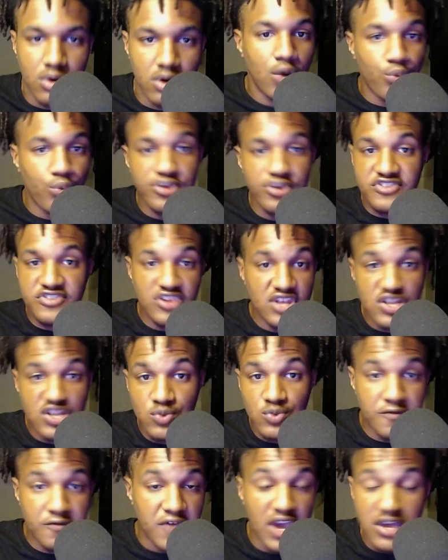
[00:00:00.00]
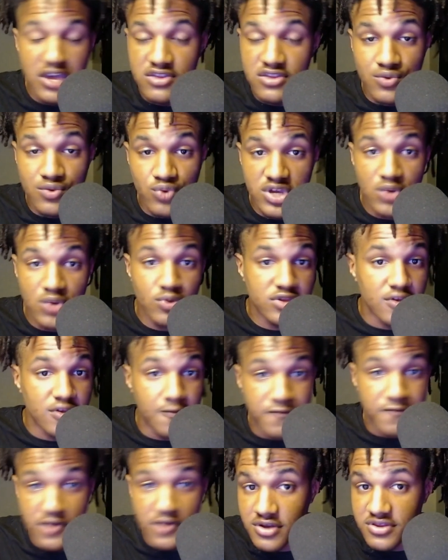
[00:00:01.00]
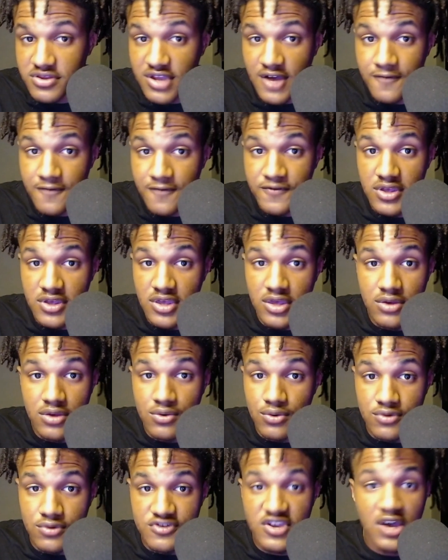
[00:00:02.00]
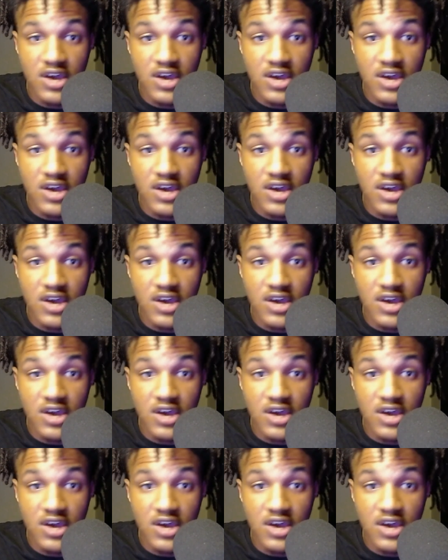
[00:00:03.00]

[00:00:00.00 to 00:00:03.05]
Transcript: We've seen it with Andy Reid with the Philadelphia Eagles.